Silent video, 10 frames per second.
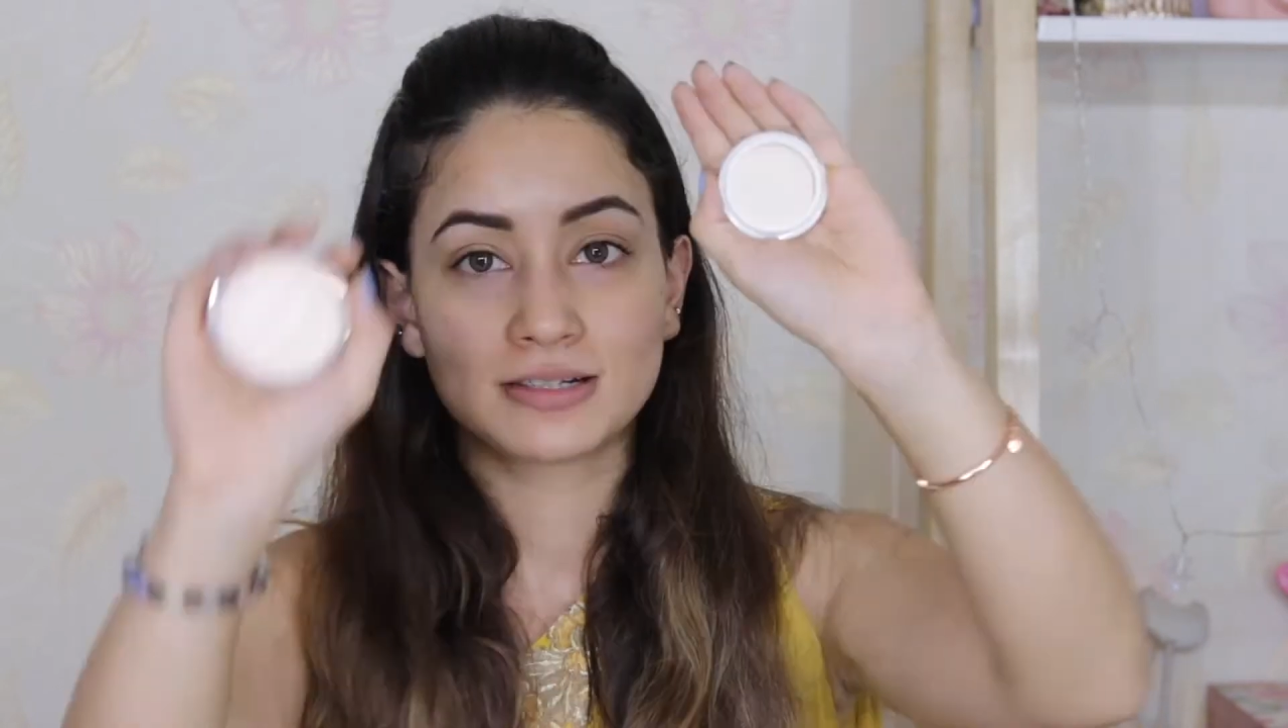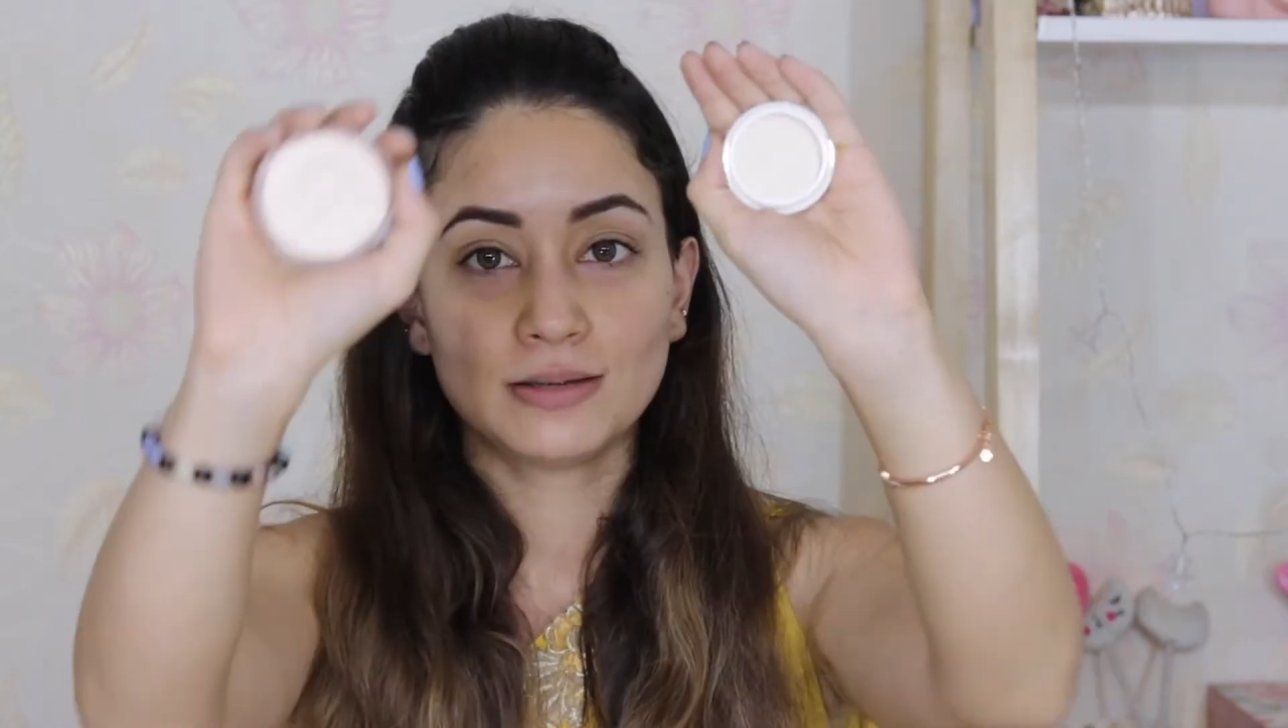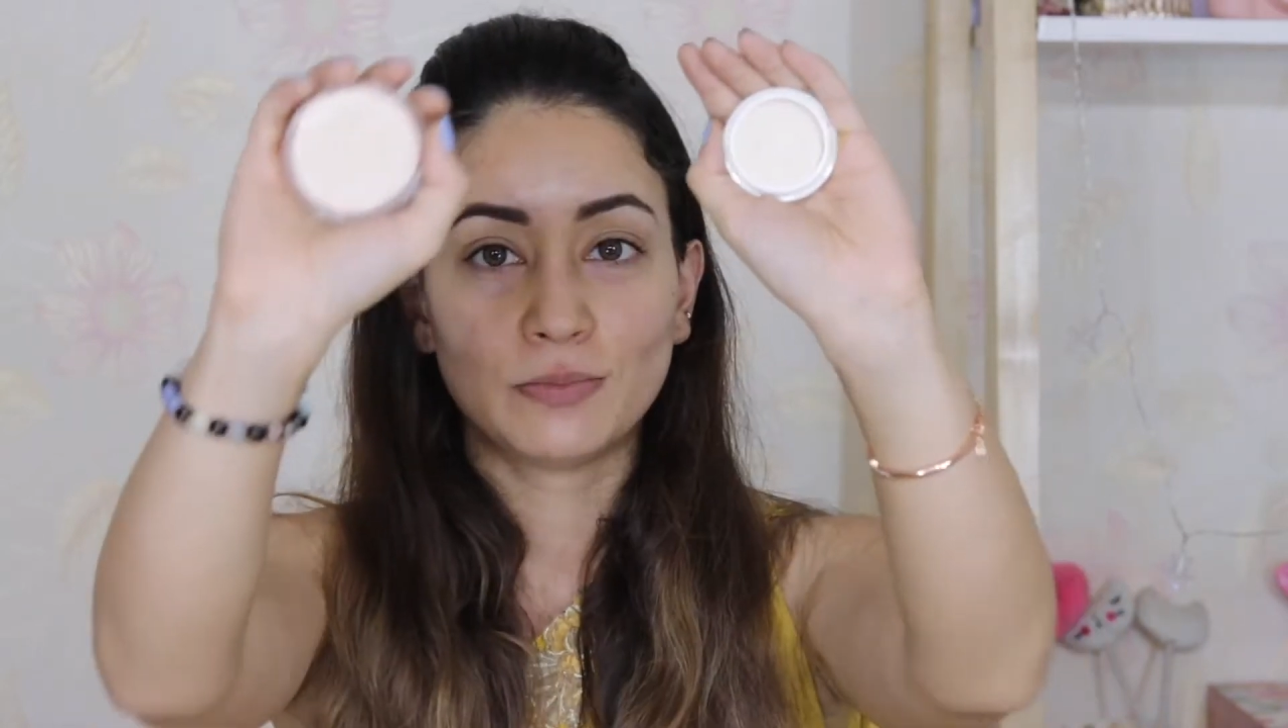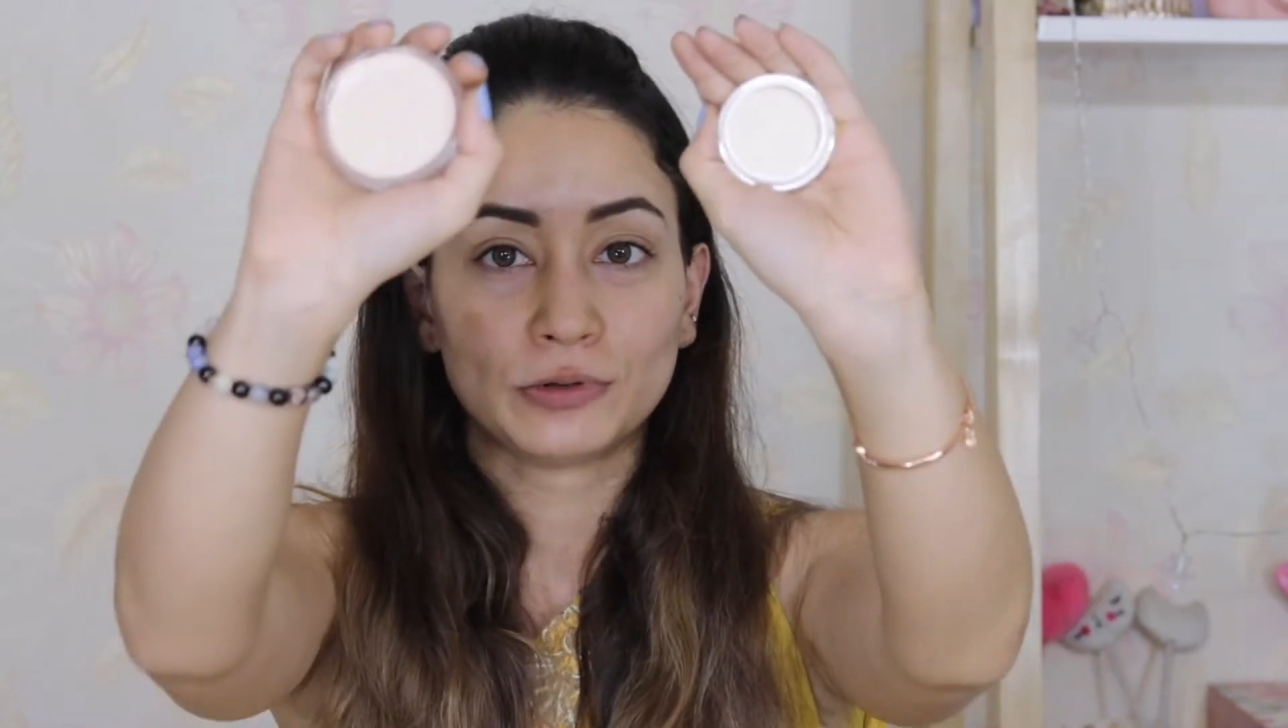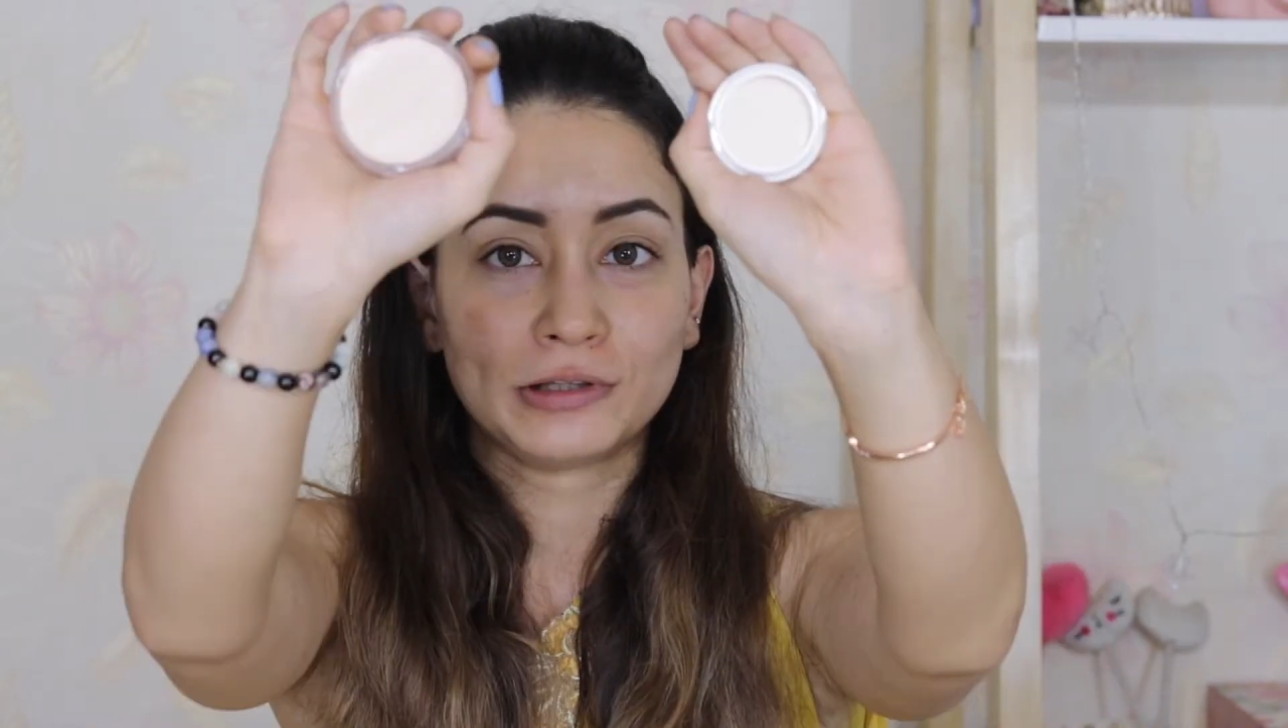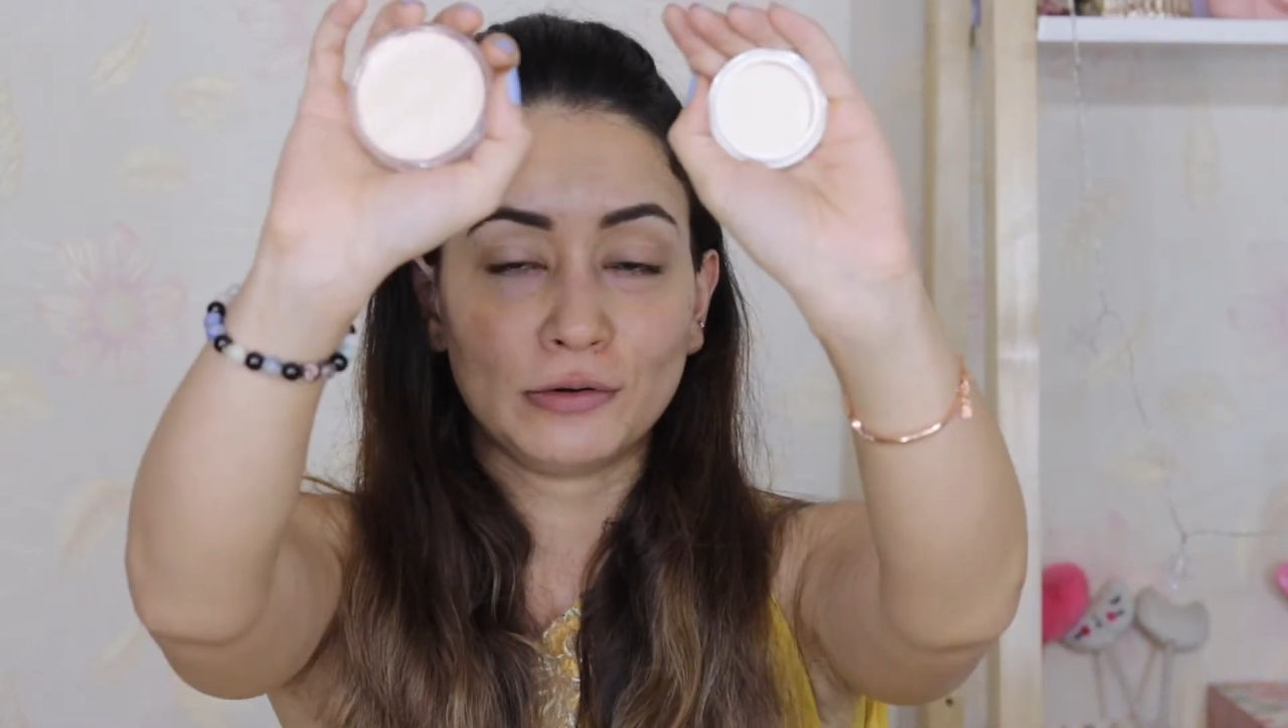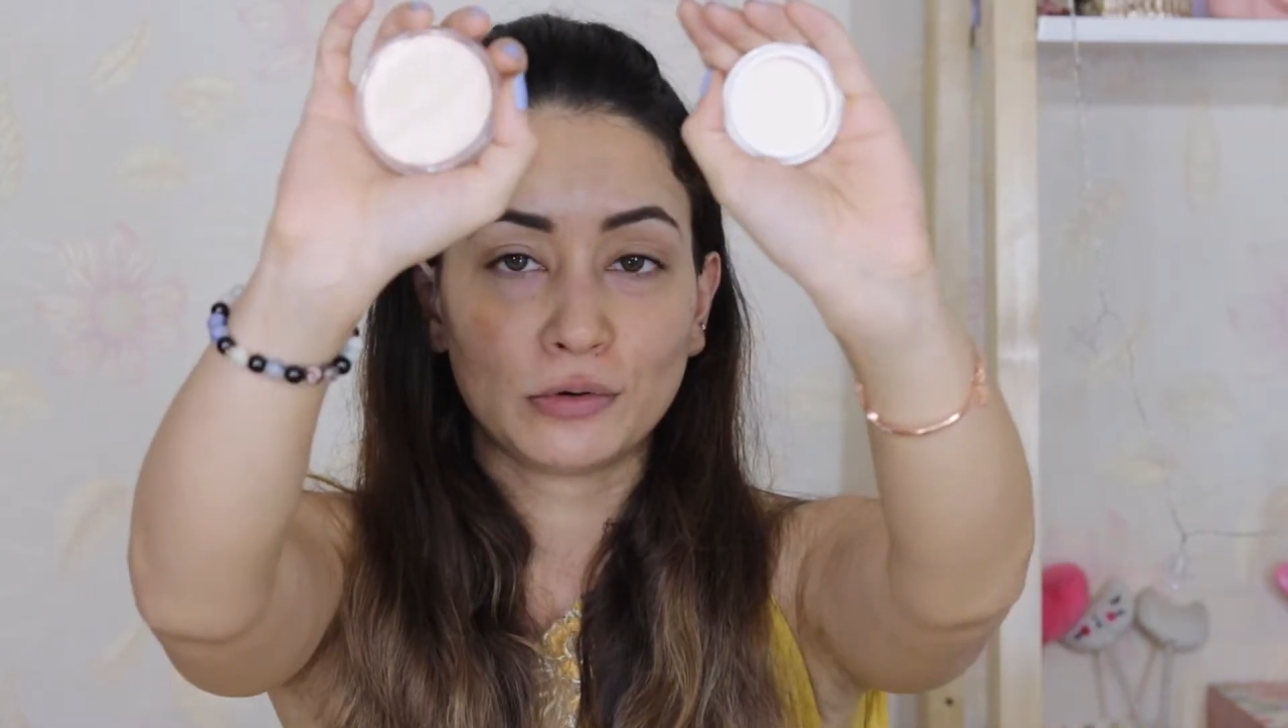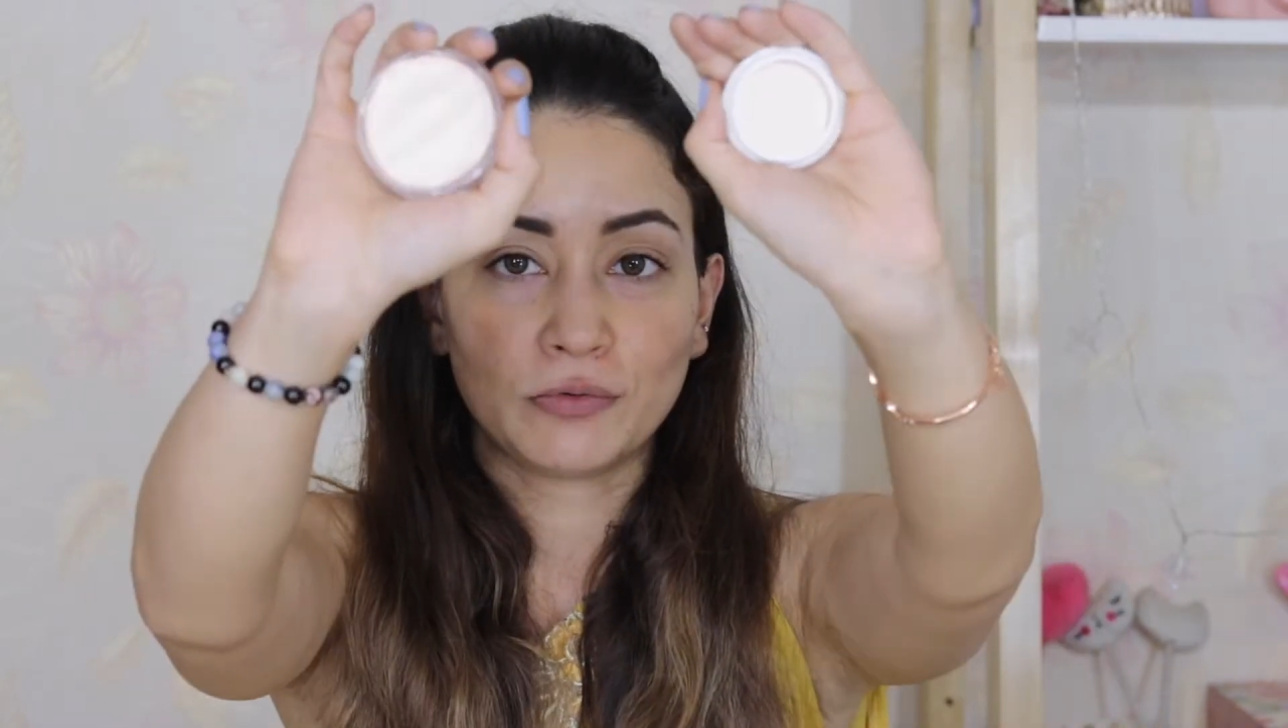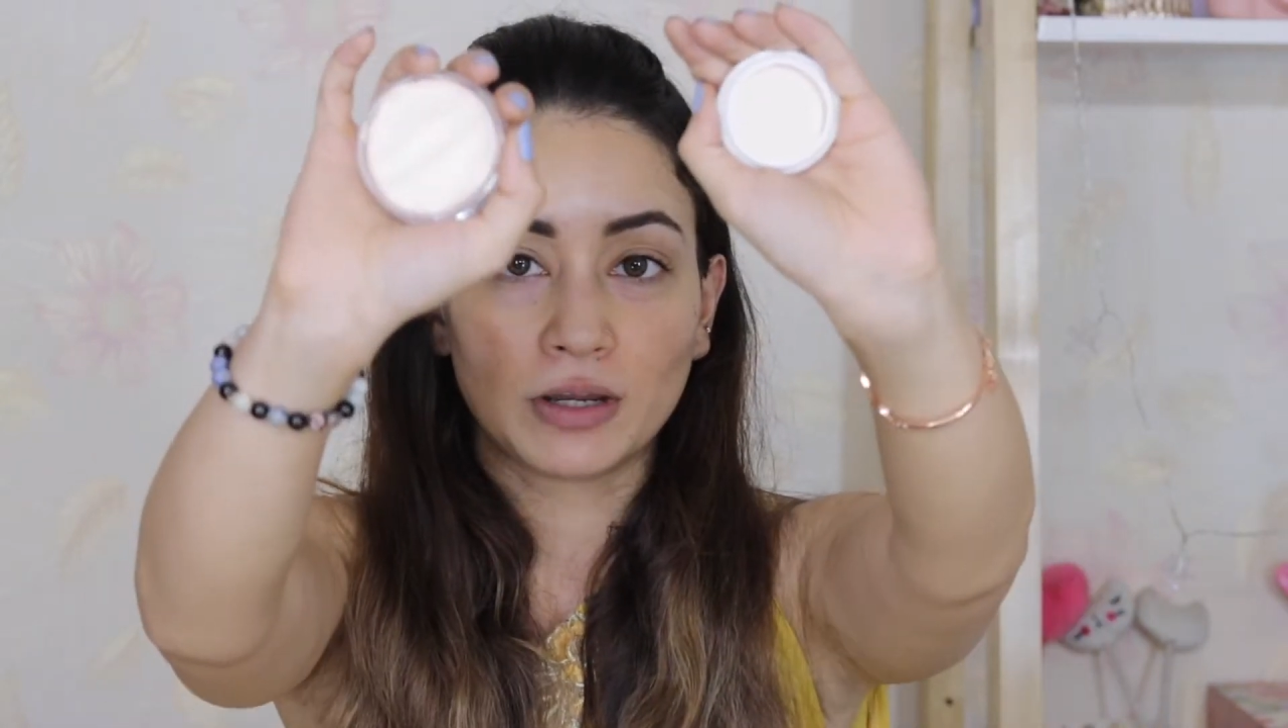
See, both look